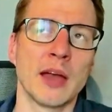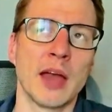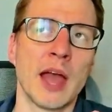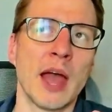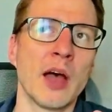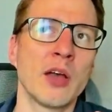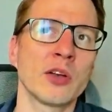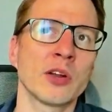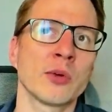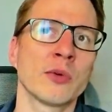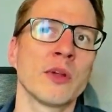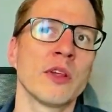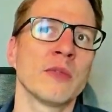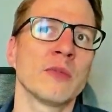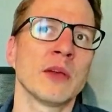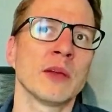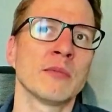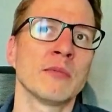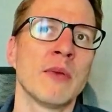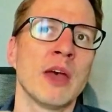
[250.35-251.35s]

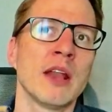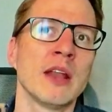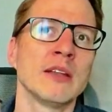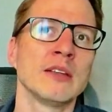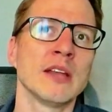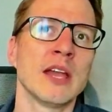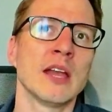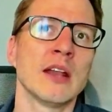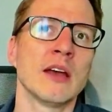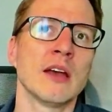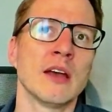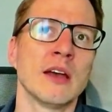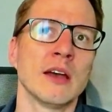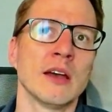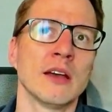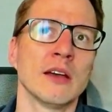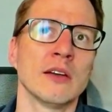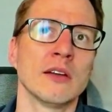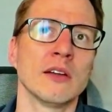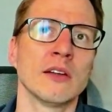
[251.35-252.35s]
algorithmic
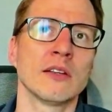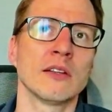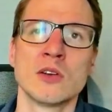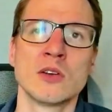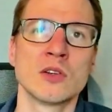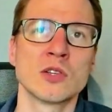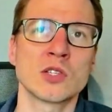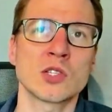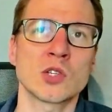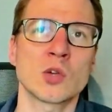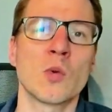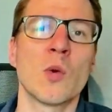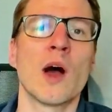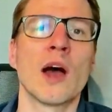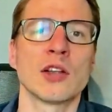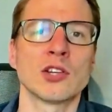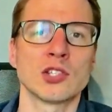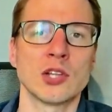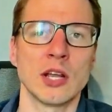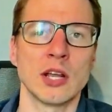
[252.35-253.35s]
metadata
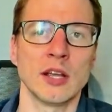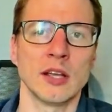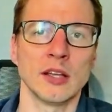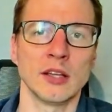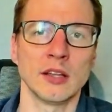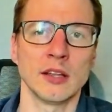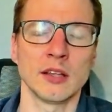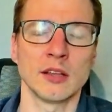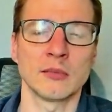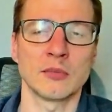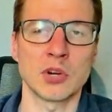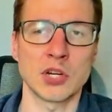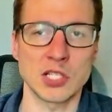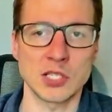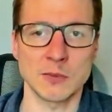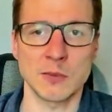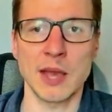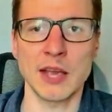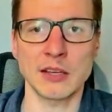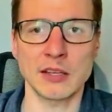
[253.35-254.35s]
squashing
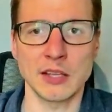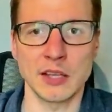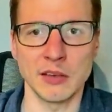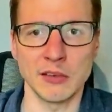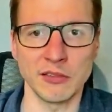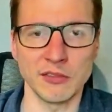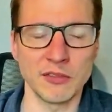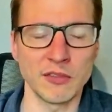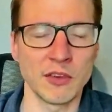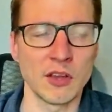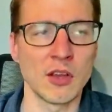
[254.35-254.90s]
perspective,